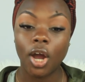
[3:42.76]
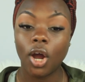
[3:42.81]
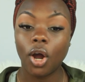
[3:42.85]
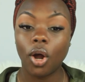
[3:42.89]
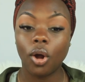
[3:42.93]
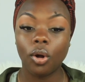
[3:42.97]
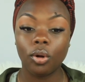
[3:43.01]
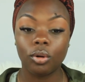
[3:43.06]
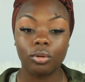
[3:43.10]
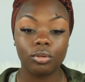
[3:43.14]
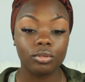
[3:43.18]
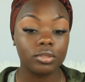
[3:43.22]

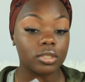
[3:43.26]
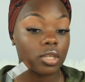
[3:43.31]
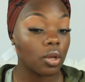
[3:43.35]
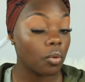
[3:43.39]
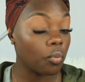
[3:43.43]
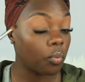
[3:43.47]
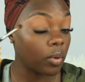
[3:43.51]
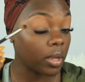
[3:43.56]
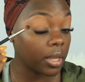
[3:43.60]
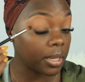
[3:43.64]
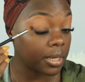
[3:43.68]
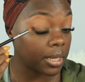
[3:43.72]
old
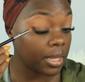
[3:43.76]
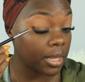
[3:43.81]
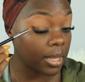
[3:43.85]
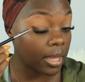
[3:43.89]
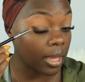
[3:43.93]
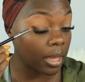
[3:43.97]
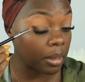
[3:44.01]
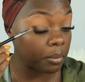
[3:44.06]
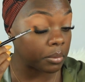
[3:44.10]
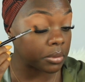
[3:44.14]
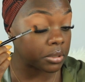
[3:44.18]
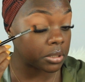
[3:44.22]
when he
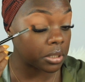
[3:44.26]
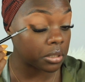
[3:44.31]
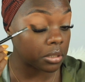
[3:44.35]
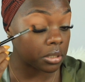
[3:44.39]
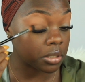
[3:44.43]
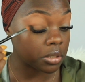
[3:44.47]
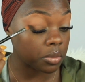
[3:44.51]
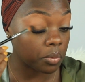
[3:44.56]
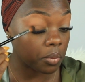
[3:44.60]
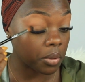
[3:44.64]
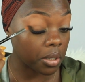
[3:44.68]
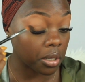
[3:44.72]
came into
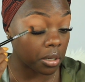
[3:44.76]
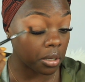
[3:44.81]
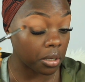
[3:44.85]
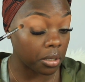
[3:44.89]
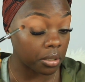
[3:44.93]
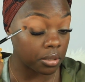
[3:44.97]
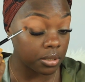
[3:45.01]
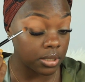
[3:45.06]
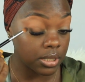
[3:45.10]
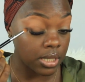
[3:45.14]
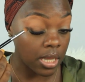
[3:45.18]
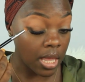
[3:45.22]
this
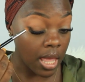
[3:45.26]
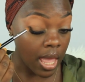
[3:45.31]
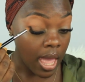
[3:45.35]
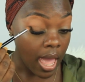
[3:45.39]
world.